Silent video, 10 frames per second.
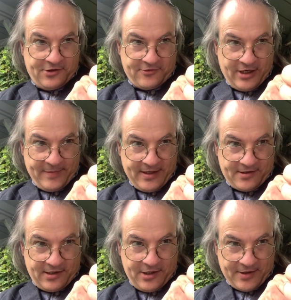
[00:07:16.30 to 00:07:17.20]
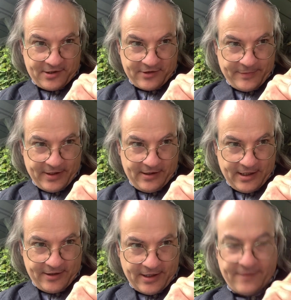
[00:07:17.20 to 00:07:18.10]
Dream It, now
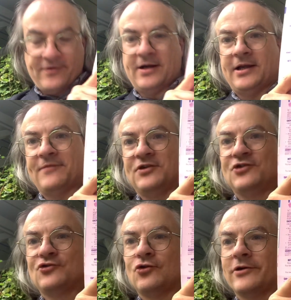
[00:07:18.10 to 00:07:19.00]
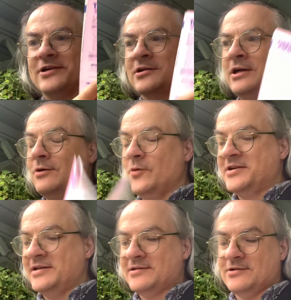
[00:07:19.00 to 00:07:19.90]
you have to draw it,
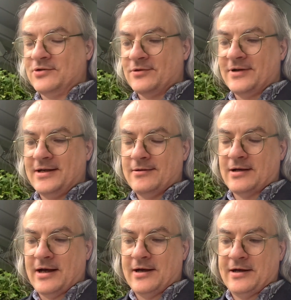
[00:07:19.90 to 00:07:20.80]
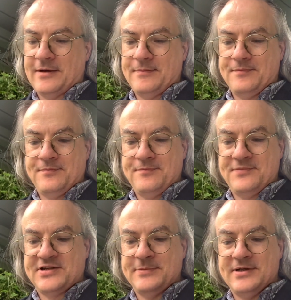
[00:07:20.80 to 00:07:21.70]
which is sort of like
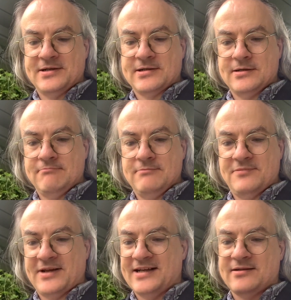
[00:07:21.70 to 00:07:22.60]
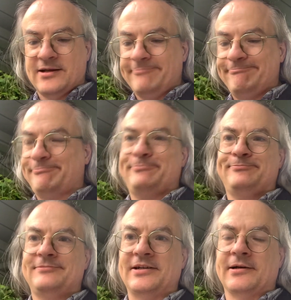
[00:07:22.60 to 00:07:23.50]
similar to things like
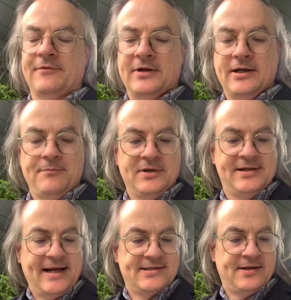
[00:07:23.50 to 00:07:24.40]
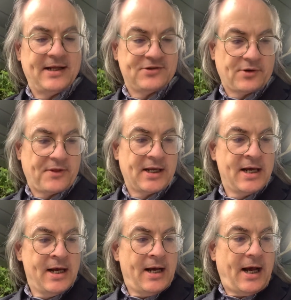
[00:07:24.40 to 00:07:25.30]
Dixit, that sort of thing.
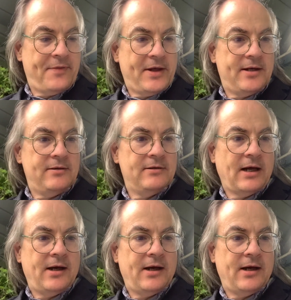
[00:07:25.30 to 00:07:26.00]
And then